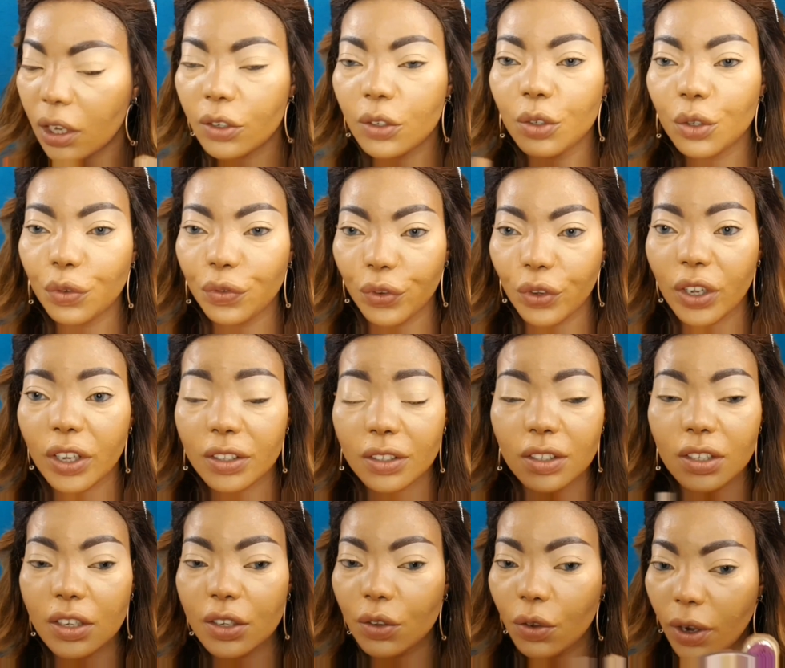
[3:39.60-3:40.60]
I don't know if you can
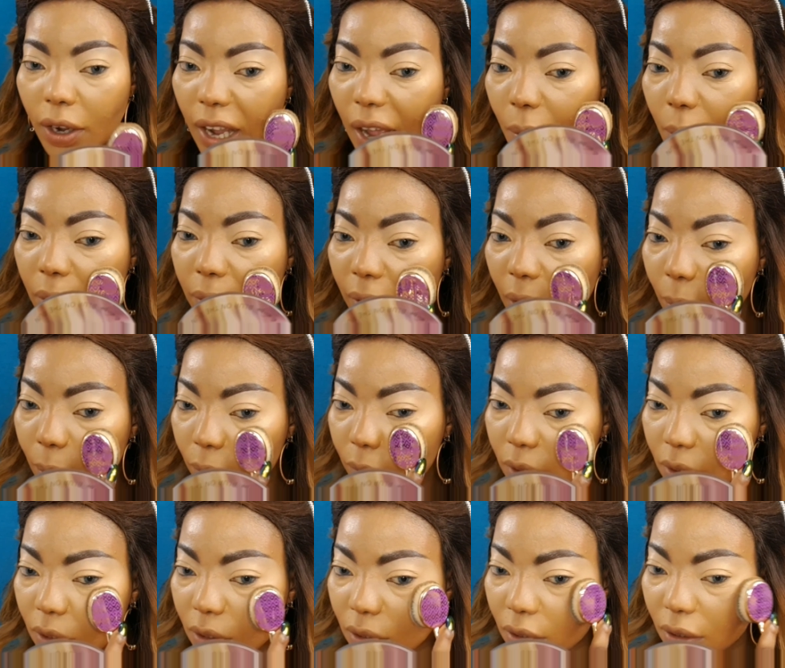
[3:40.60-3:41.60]
see it on camera,
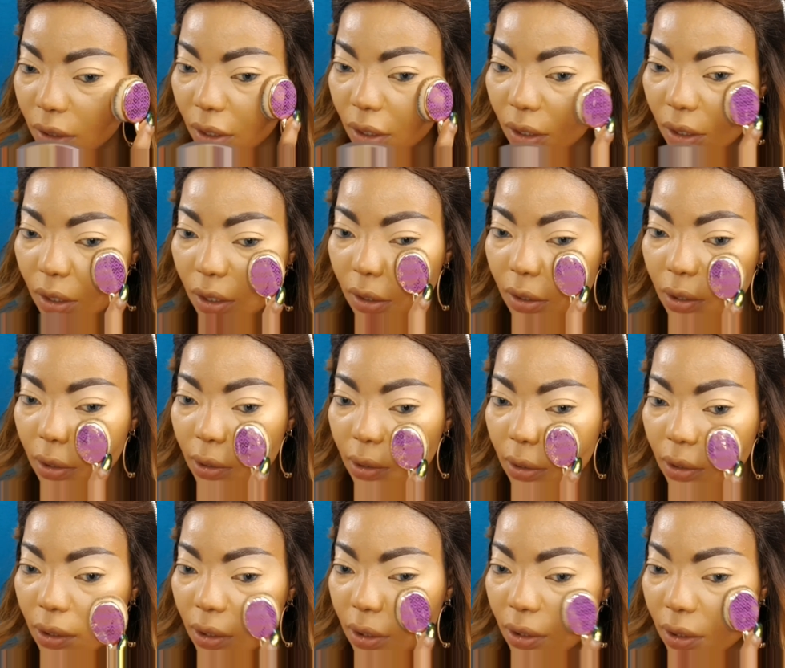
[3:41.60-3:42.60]
but
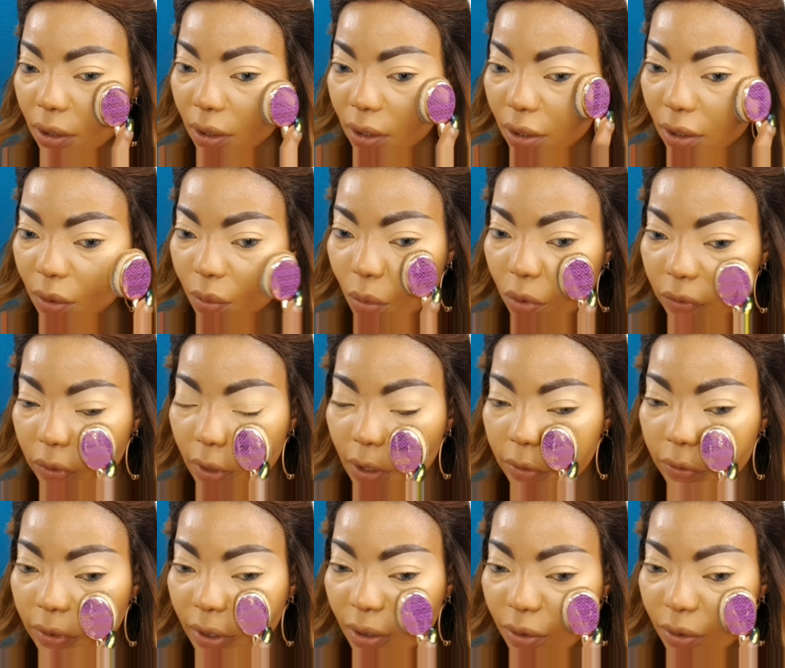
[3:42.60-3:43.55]
this is moving the